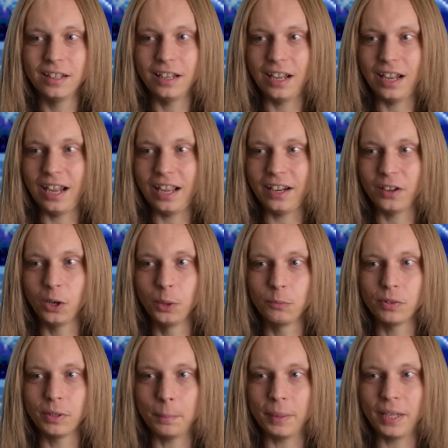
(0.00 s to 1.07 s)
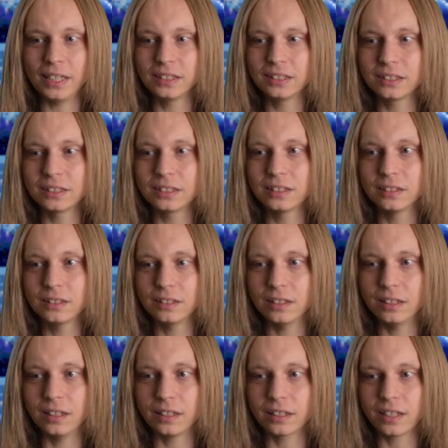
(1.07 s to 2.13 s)
and hope for the best.
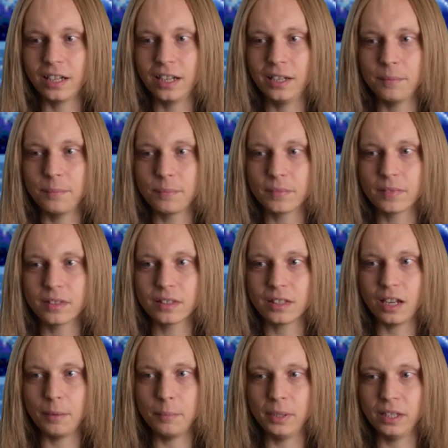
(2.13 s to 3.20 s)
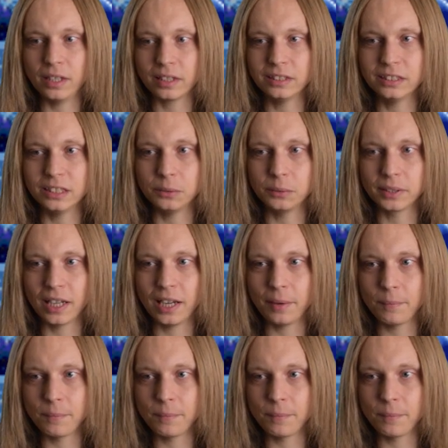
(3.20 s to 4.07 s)
Okay, I mean, I can deal with that.